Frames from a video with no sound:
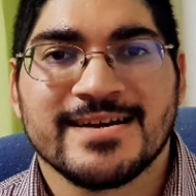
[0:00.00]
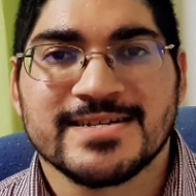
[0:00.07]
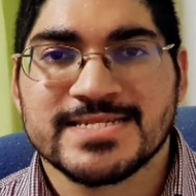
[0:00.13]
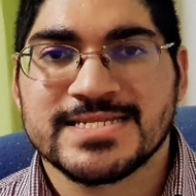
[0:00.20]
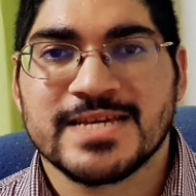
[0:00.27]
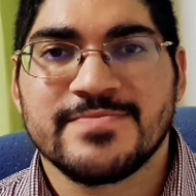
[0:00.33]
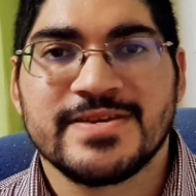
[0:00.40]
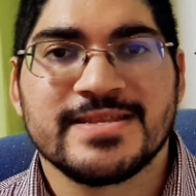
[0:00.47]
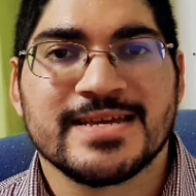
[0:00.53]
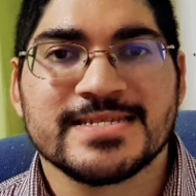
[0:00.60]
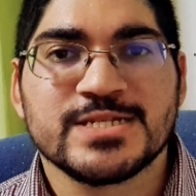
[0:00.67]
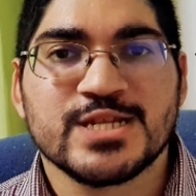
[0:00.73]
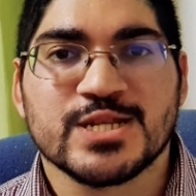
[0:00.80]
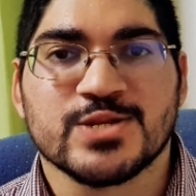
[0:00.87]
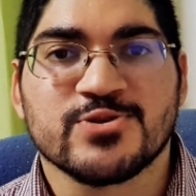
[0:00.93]
A STEMI
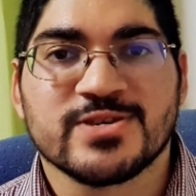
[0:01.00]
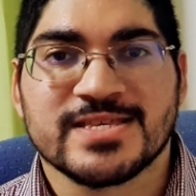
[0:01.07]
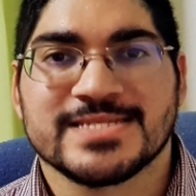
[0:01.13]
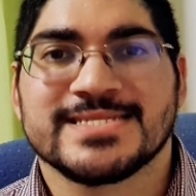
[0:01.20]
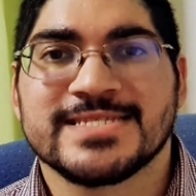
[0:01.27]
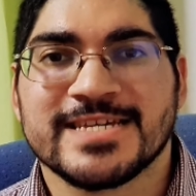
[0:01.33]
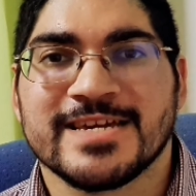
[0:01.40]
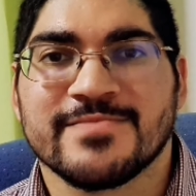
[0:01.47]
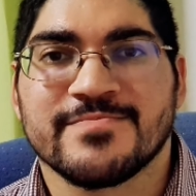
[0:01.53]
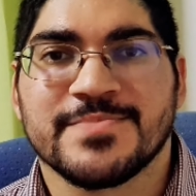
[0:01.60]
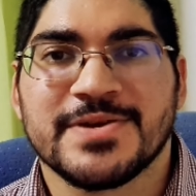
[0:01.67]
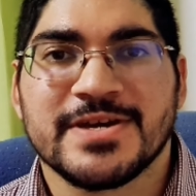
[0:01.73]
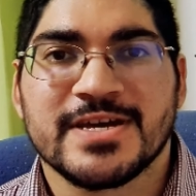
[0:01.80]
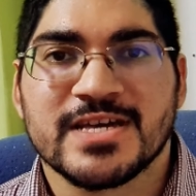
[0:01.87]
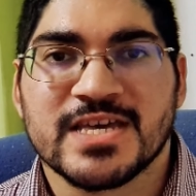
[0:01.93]
doesn't look the
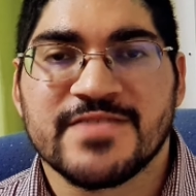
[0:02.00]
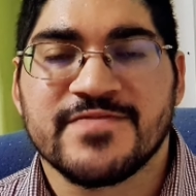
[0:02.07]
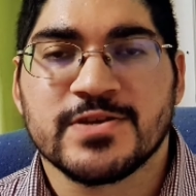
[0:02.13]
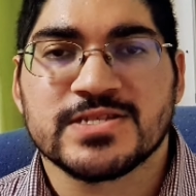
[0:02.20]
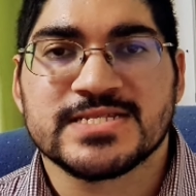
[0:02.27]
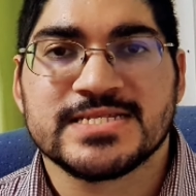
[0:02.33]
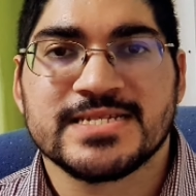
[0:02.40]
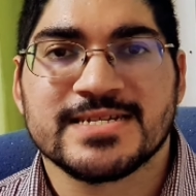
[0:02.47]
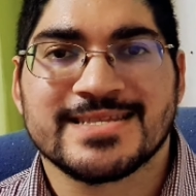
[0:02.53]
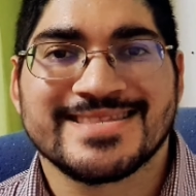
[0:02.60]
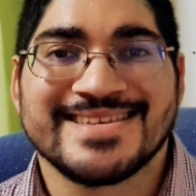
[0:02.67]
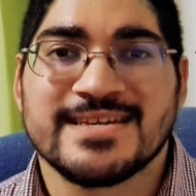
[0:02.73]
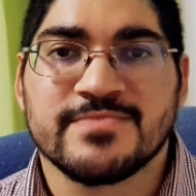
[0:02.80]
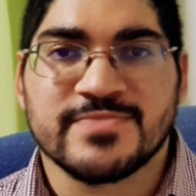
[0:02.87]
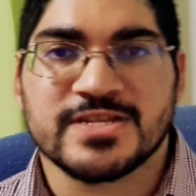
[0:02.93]
same if you see
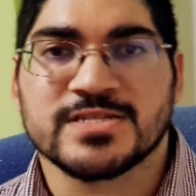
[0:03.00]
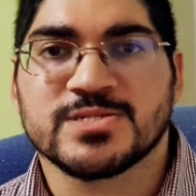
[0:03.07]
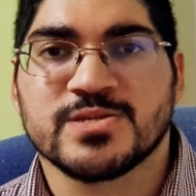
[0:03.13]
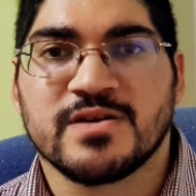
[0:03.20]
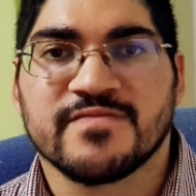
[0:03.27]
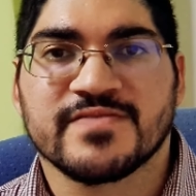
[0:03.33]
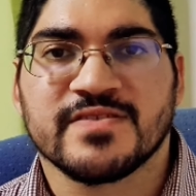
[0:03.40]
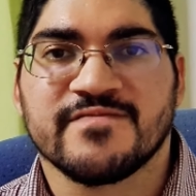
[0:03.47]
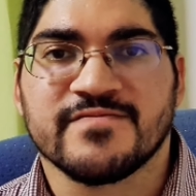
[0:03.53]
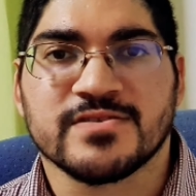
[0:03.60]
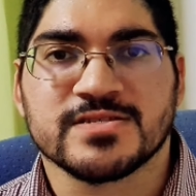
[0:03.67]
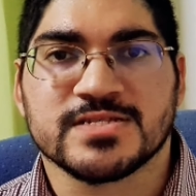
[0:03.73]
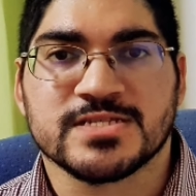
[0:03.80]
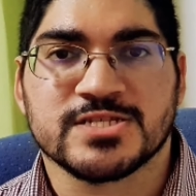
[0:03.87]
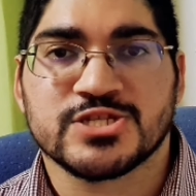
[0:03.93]
it 10 minutes after
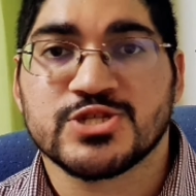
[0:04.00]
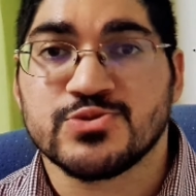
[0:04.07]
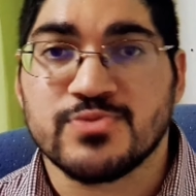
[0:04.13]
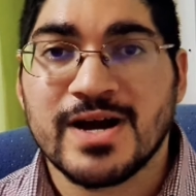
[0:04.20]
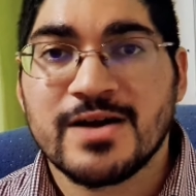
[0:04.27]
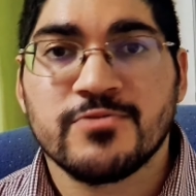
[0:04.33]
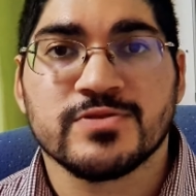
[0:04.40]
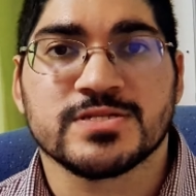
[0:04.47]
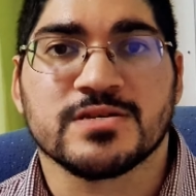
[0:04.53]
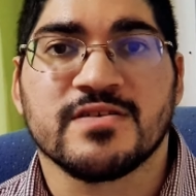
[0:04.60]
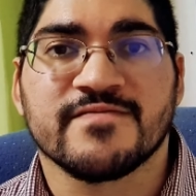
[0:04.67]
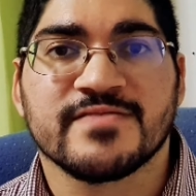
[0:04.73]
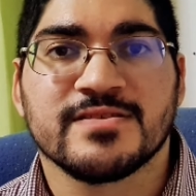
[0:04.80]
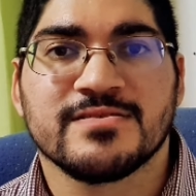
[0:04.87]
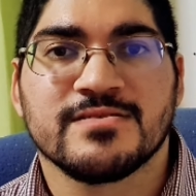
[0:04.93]
versus 2 hours
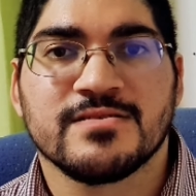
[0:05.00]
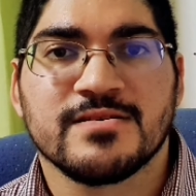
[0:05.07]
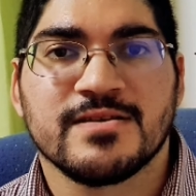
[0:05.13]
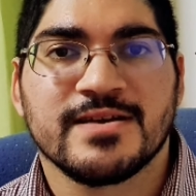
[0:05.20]
after.